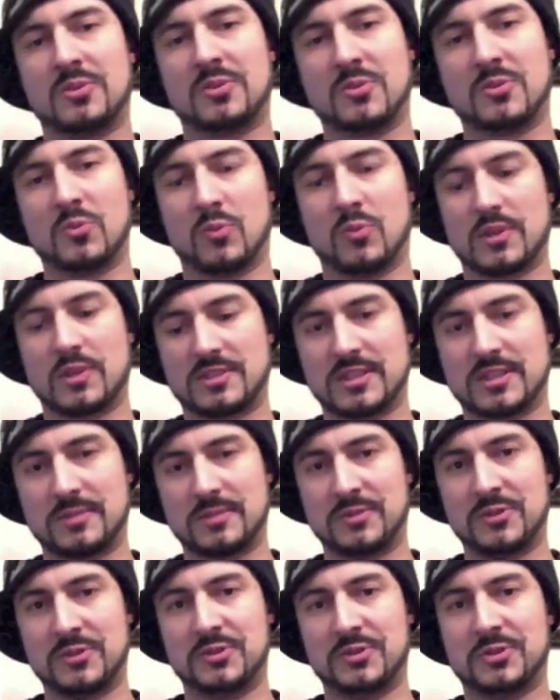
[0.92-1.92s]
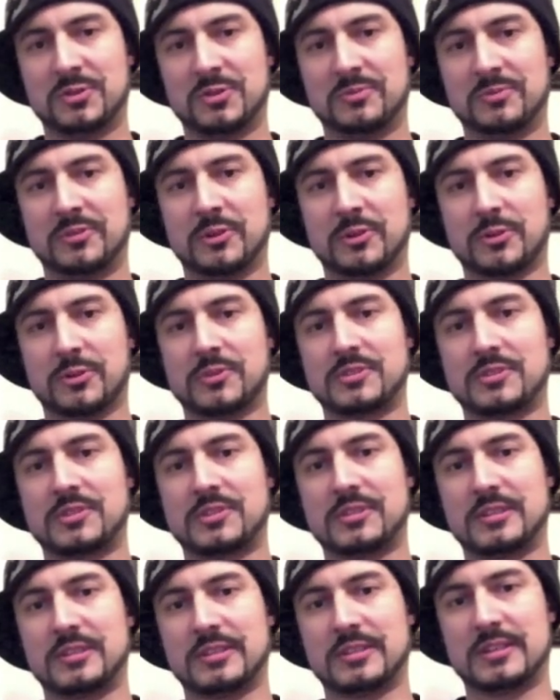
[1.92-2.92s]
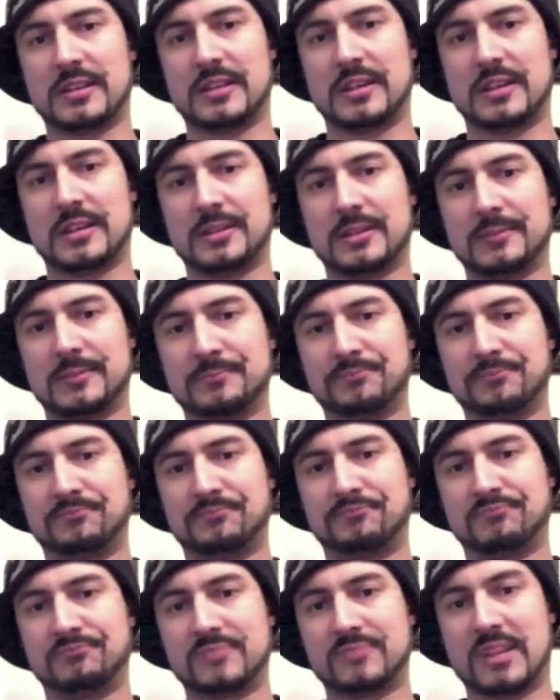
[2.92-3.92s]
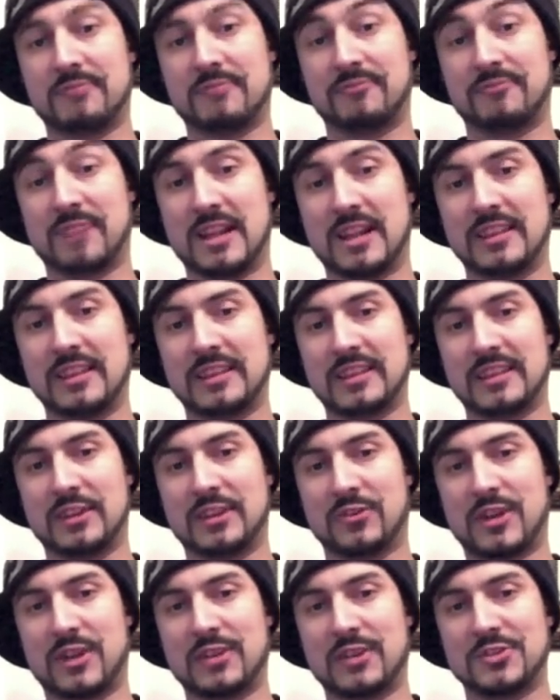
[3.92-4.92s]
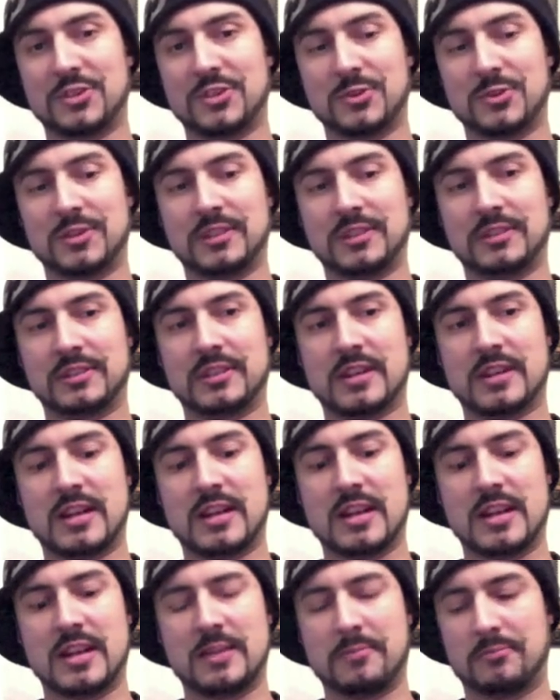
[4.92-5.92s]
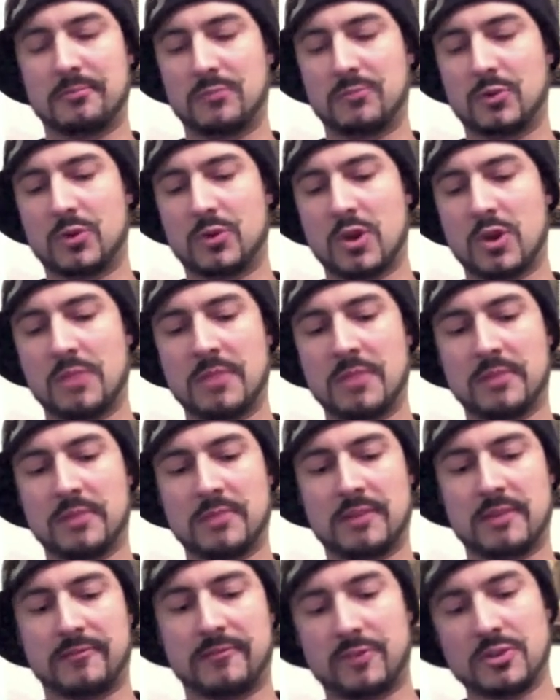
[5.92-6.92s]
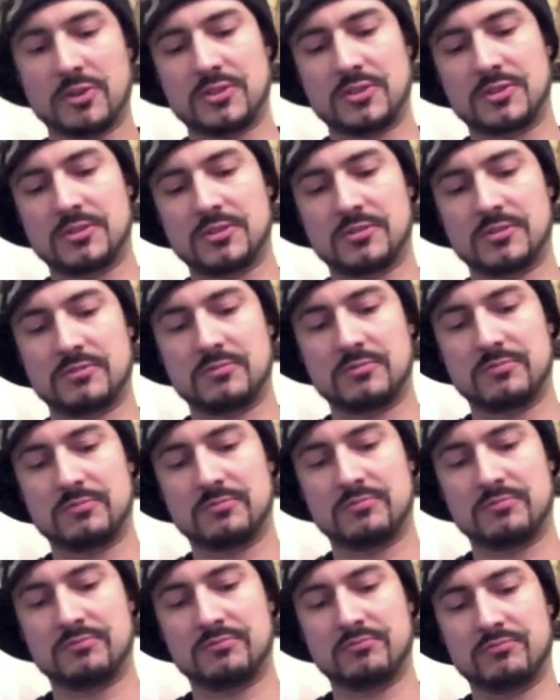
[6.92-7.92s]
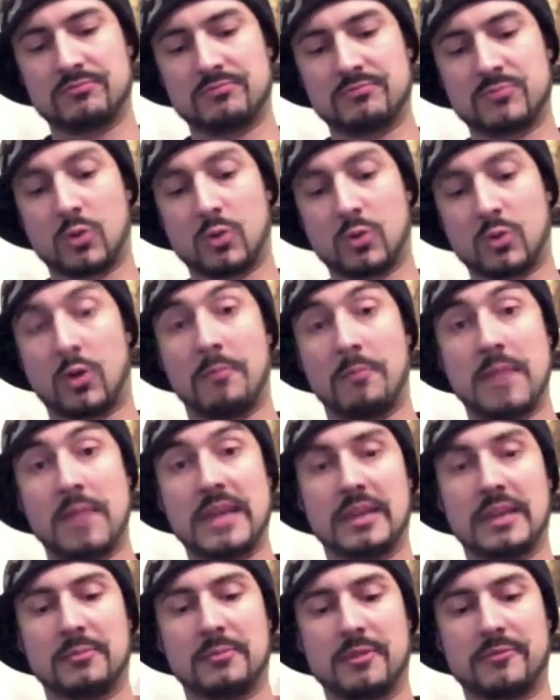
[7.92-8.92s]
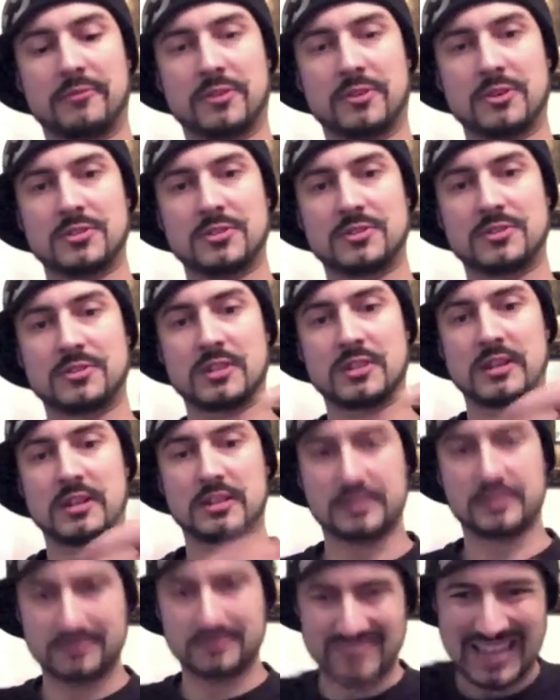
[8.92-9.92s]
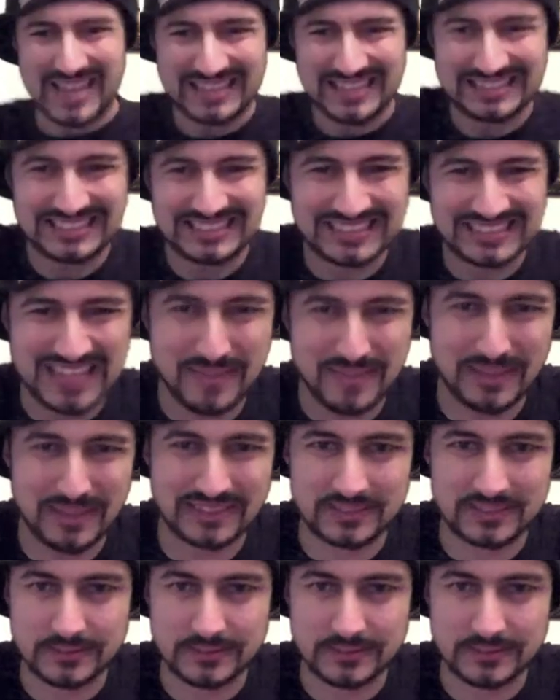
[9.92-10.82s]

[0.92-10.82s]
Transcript: What's up, YouTube viewers? I'm finally getting around to it. I'm going to make my first, or I'm making my first. God damn it!